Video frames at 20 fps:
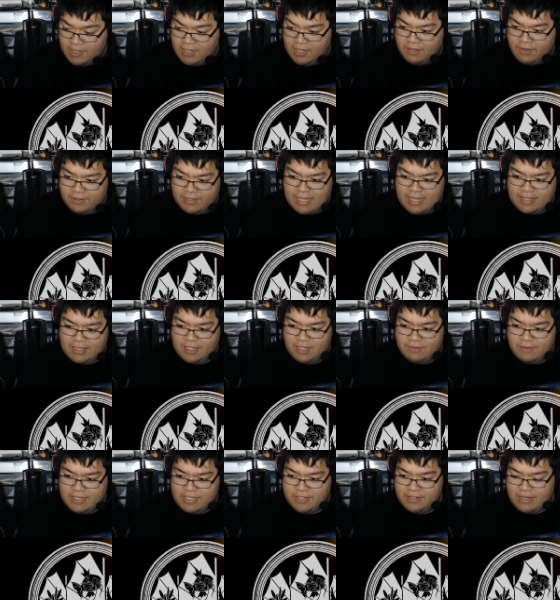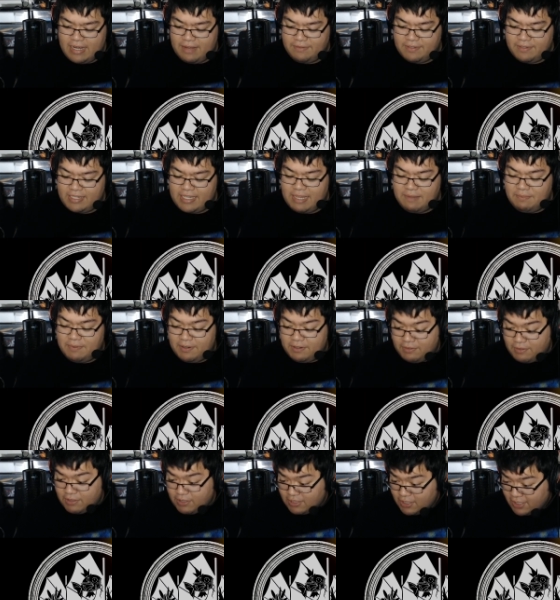With that though, we do have to keep
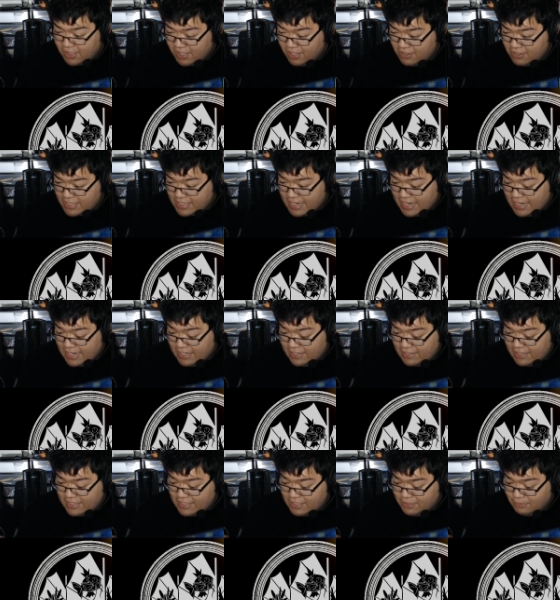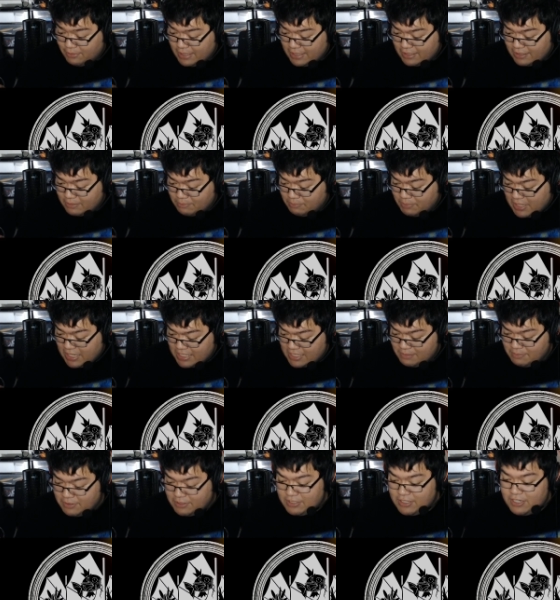a close eye out as to what
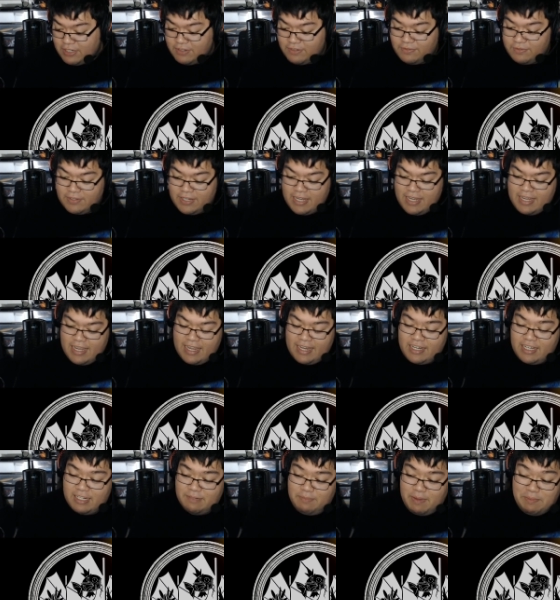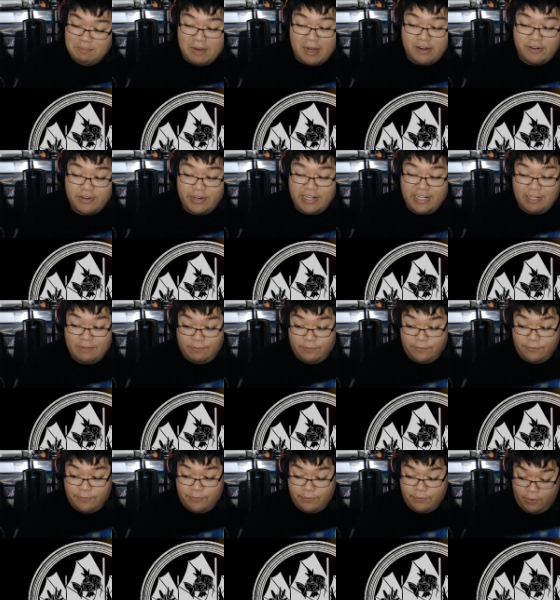possible move it could be powering up
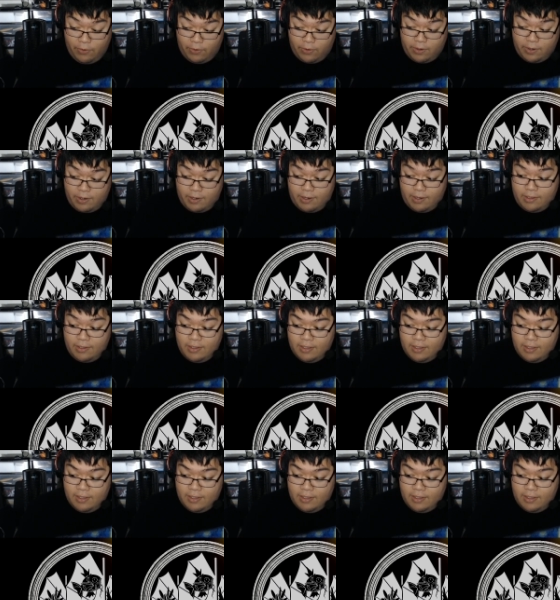for.